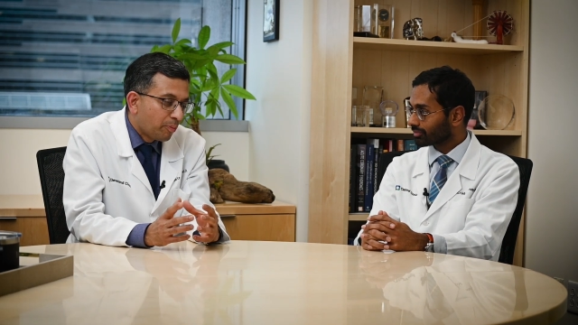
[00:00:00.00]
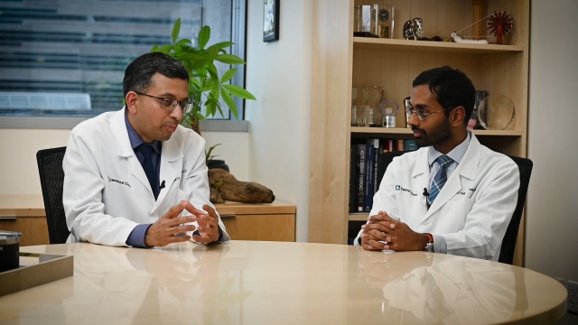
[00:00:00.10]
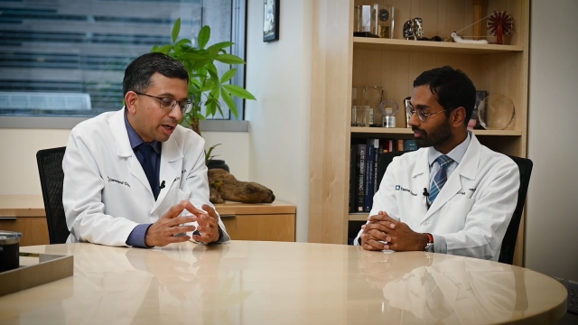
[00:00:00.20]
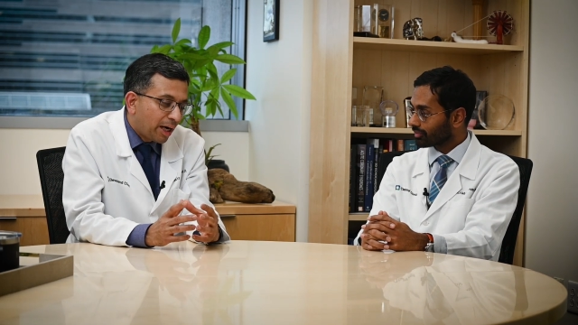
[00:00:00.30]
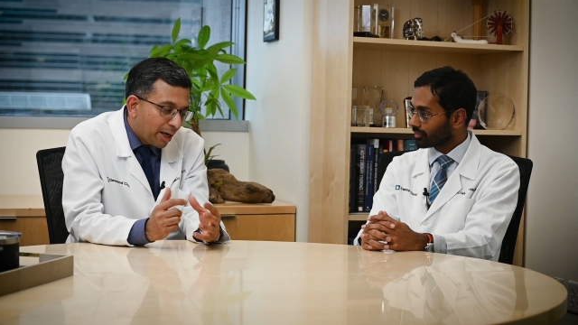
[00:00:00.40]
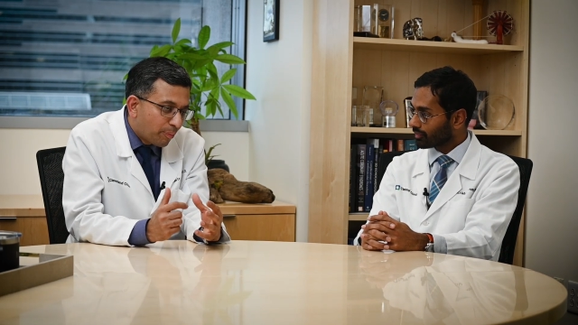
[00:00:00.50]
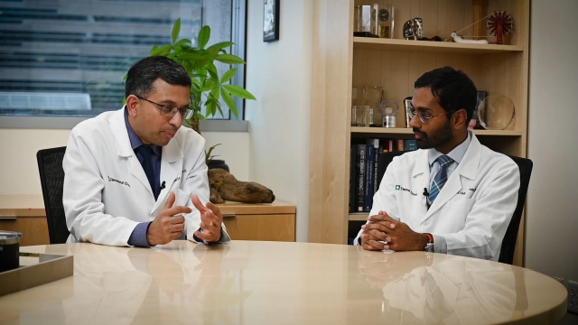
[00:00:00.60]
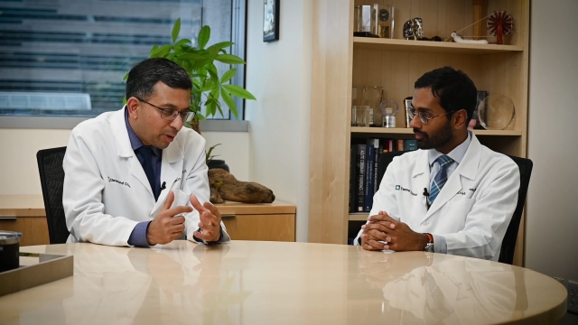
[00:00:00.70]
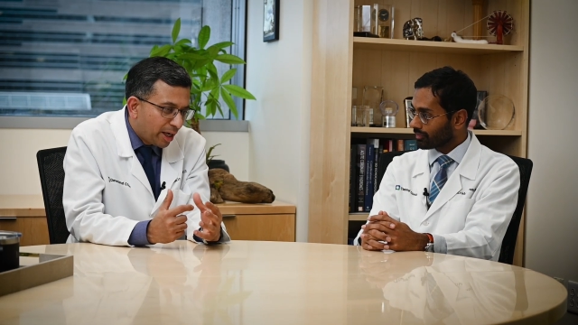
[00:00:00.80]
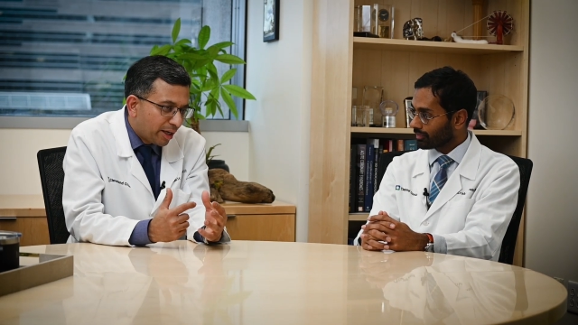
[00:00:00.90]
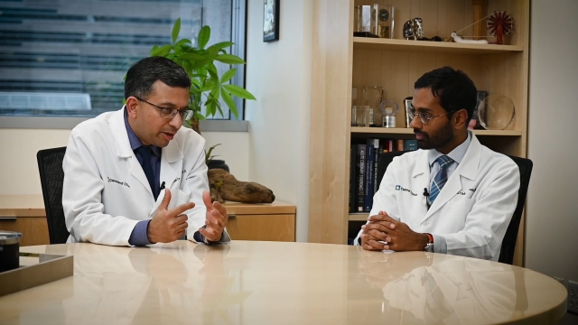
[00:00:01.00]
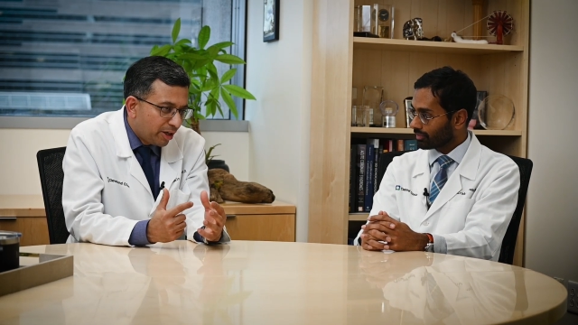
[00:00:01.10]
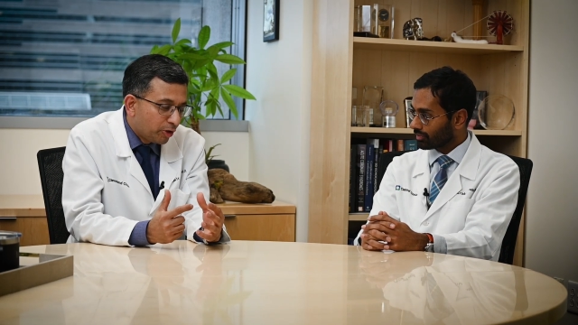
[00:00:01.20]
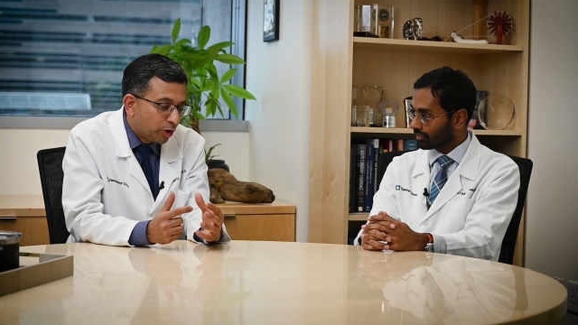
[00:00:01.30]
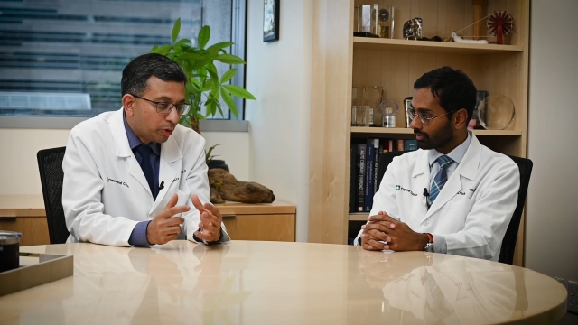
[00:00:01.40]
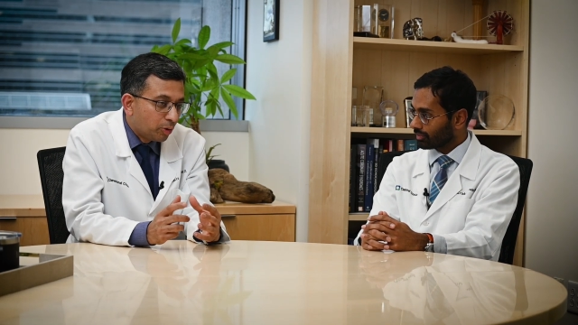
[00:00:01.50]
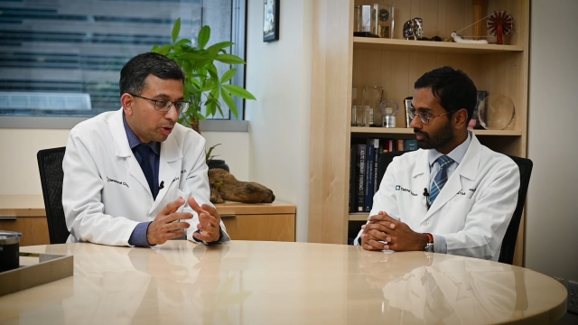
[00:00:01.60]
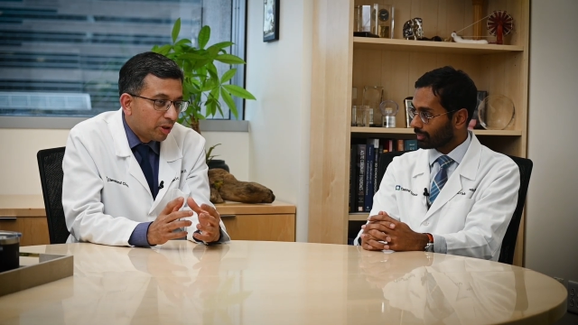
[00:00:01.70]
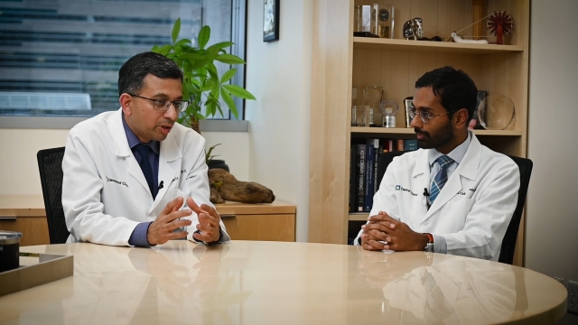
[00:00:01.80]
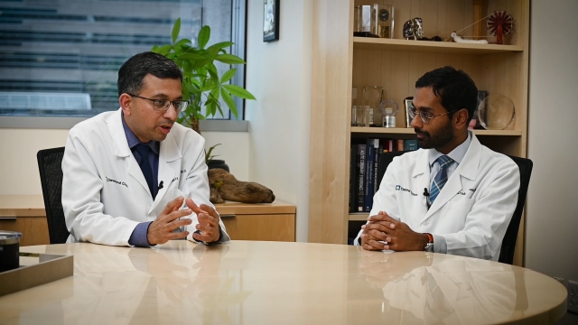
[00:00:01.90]
Speaker 1: But I agree with you
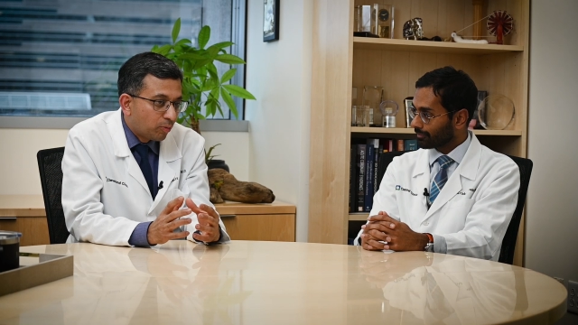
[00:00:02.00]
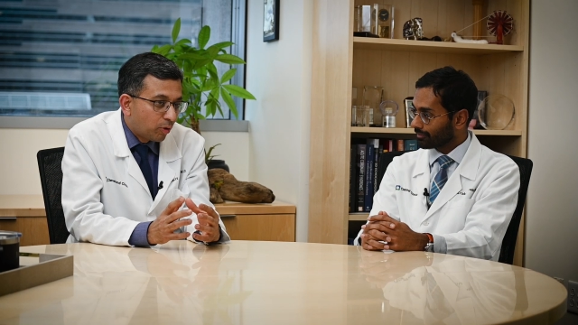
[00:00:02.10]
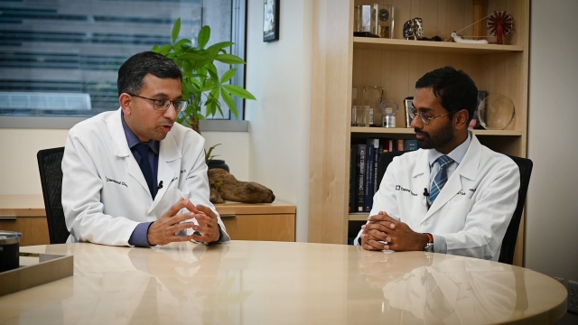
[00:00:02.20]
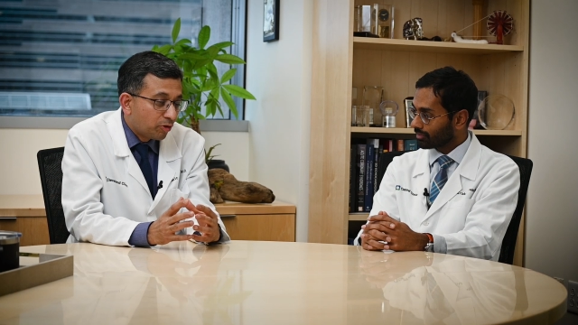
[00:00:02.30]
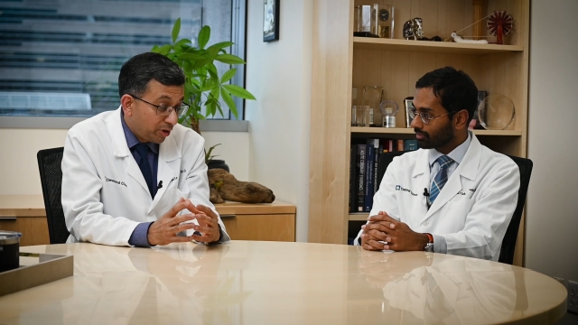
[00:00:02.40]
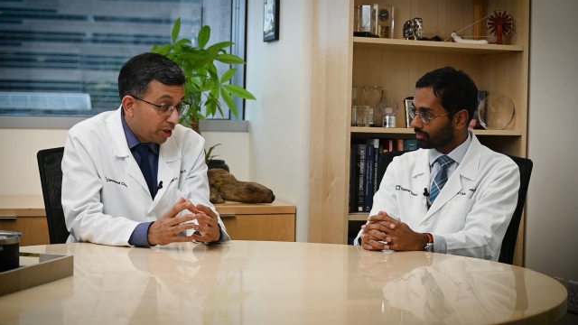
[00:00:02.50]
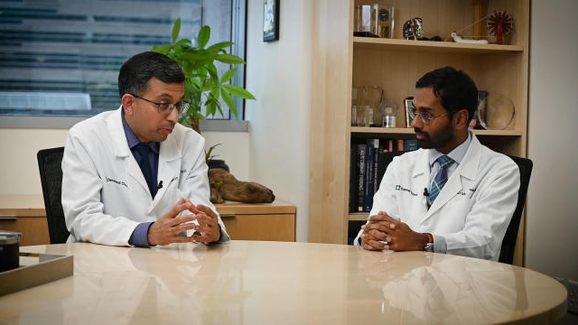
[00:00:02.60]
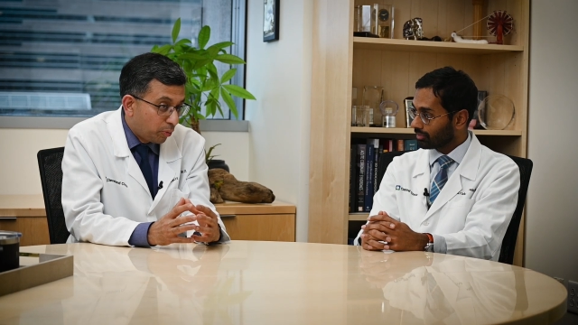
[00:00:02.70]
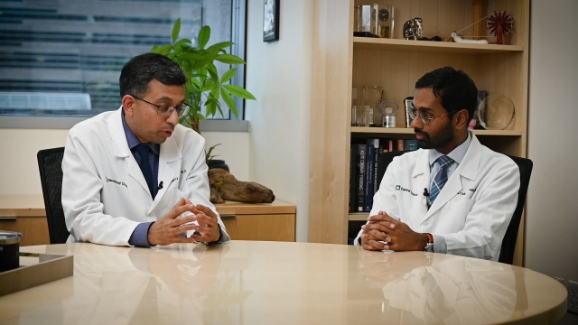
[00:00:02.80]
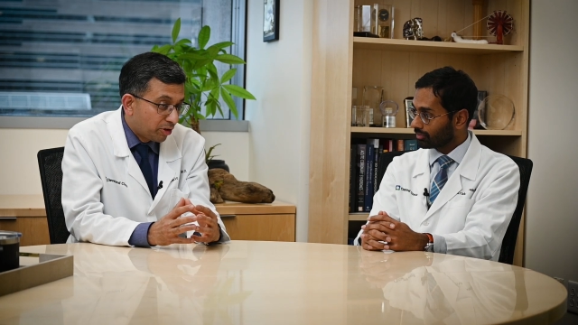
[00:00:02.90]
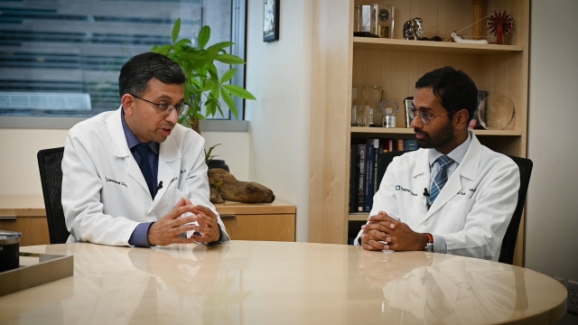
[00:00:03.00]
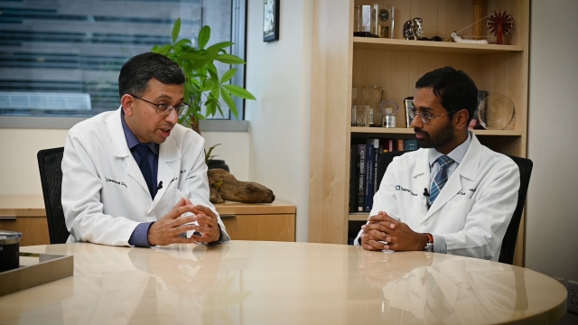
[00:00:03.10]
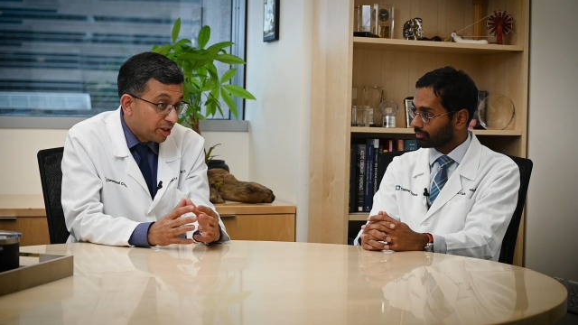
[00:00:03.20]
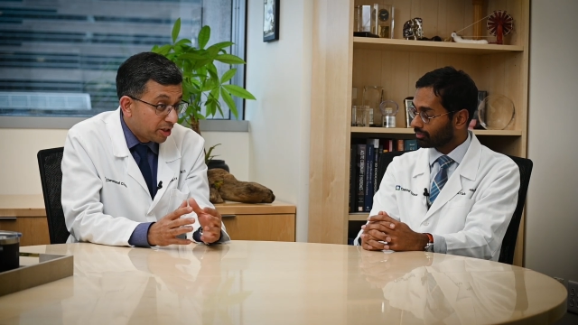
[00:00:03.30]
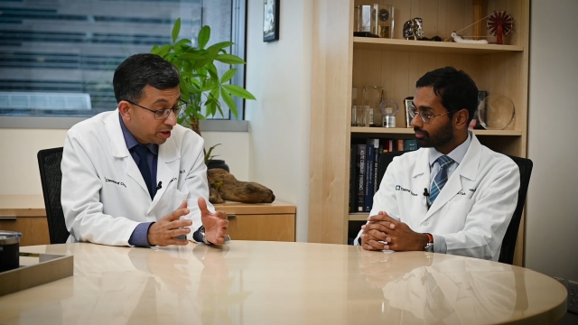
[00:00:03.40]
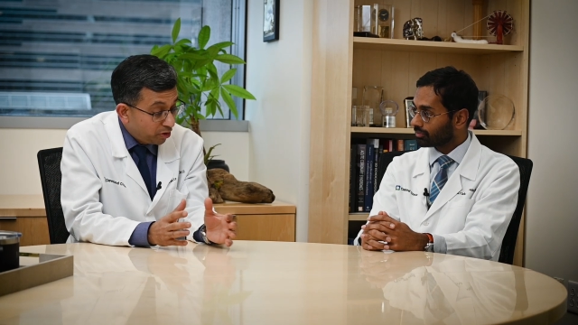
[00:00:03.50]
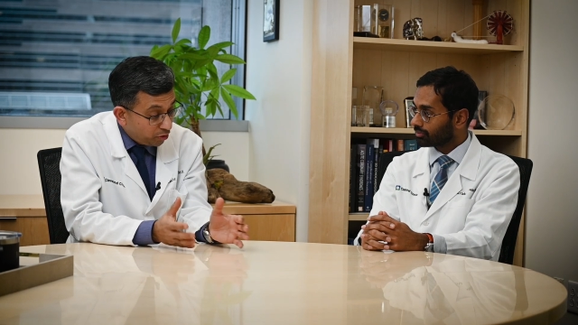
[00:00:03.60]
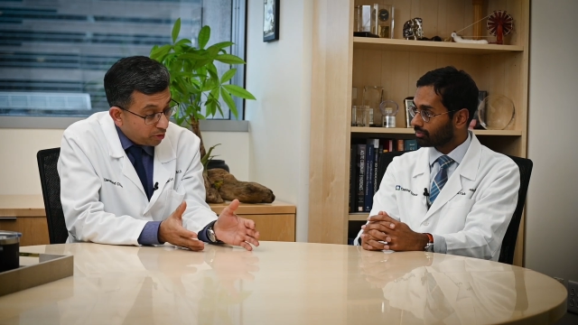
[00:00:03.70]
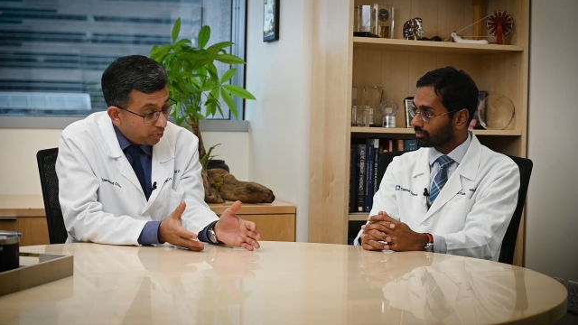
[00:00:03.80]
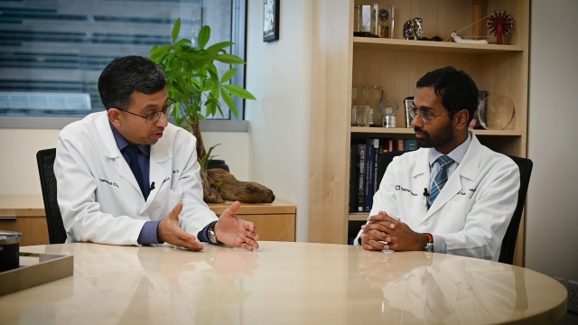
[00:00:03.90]
that one of the very important things is the
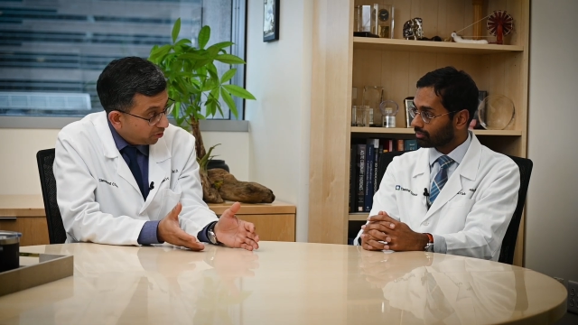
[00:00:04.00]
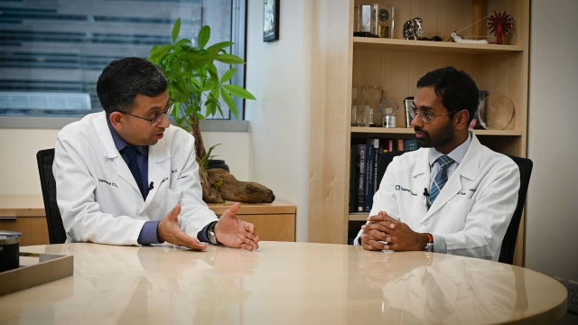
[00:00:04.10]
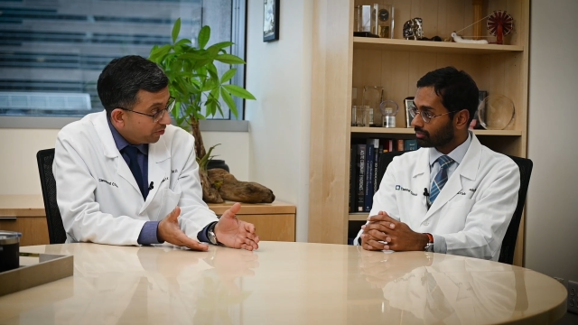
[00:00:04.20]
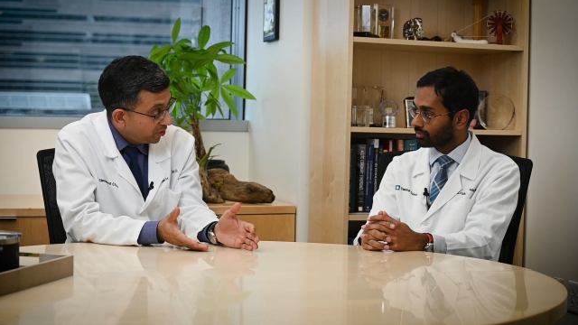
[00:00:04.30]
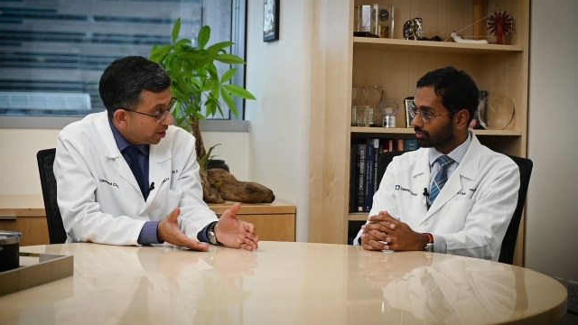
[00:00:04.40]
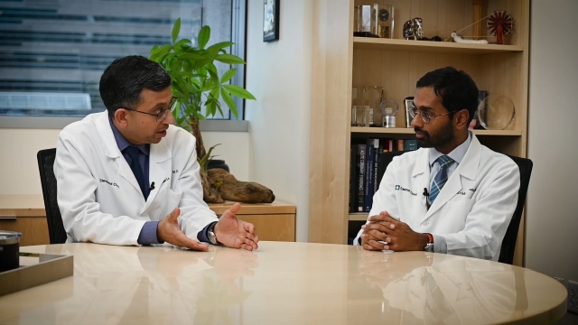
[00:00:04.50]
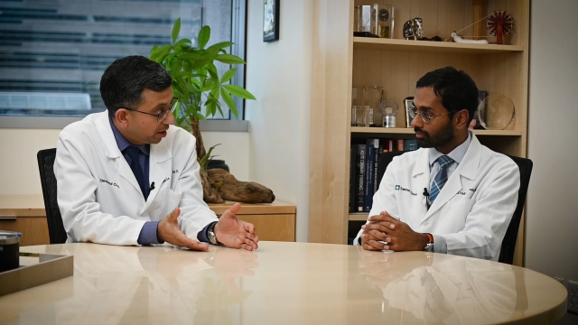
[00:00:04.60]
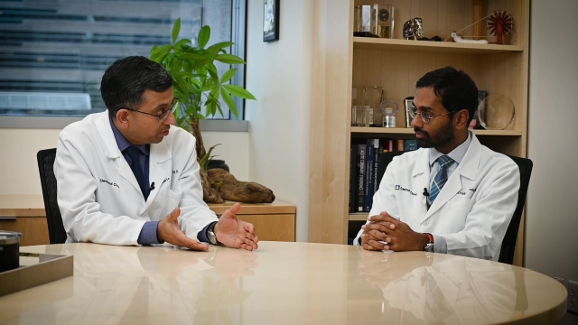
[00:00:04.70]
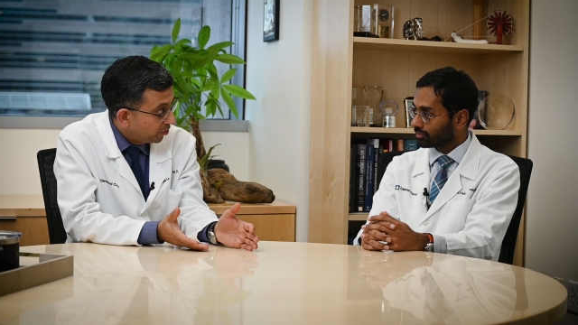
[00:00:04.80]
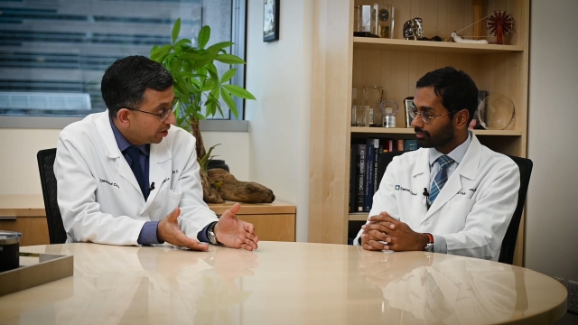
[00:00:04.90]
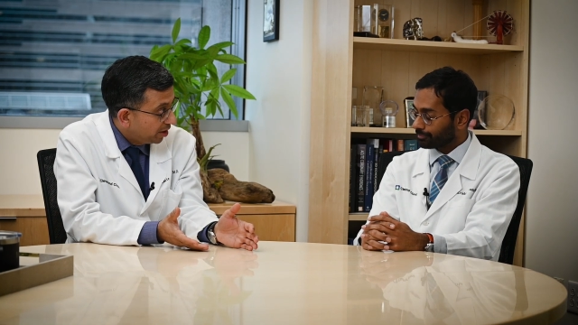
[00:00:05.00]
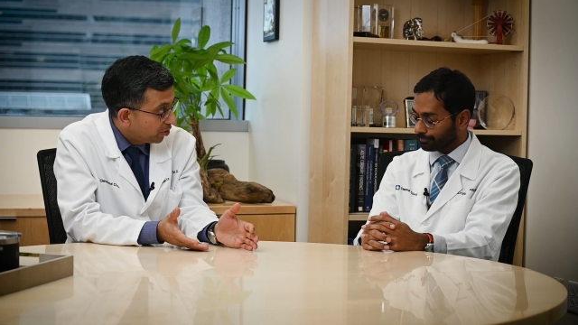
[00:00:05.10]
treatment of the left side heart failure.